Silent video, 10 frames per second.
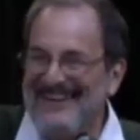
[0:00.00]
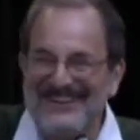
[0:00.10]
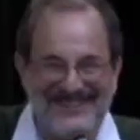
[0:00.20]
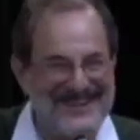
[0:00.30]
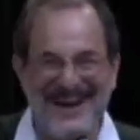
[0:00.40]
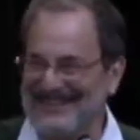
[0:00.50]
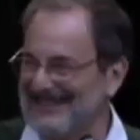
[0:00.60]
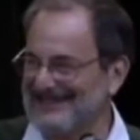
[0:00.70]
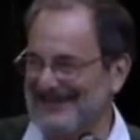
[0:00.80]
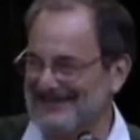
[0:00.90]
How do you not
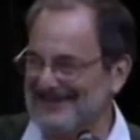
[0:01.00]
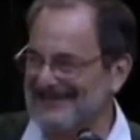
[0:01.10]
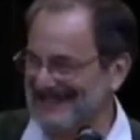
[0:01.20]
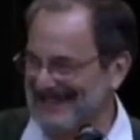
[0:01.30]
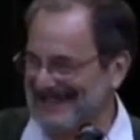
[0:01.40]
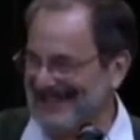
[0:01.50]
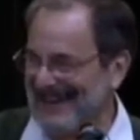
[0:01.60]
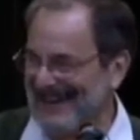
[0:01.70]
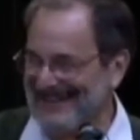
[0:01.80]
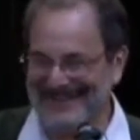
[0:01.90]
love a woman like
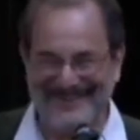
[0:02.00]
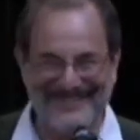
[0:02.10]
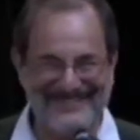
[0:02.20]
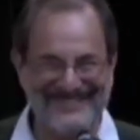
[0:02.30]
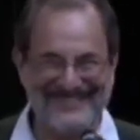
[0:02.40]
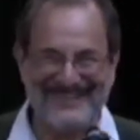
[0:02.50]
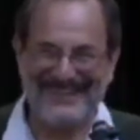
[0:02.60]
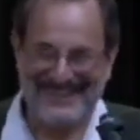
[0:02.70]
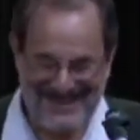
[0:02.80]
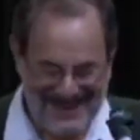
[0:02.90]
that? You know?
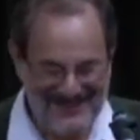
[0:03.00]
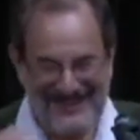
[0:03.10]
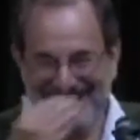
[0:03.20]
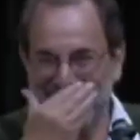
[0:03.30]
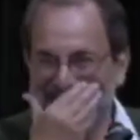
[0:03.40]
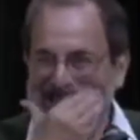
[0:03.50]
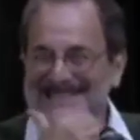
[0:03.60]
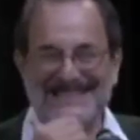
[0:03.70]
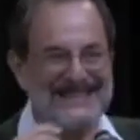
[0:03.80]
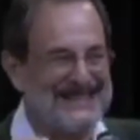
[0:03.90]
What, what an
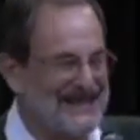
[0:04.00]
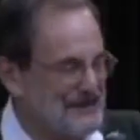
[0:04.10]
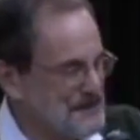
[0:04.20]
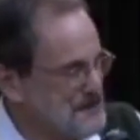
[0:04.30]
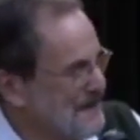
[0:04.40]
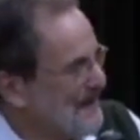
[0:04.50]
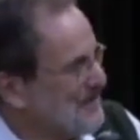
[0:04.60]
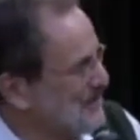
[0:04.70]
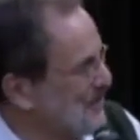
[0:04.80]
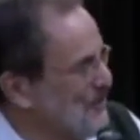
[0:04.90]
amazing thing.
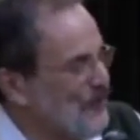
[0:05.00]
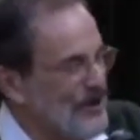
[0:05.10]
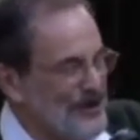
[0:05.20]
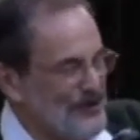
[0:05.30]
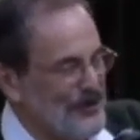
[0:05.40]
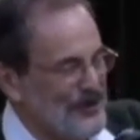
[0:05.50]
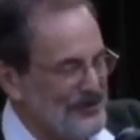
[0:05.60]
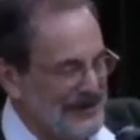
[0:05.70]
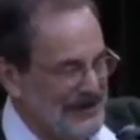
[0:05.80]
So, where were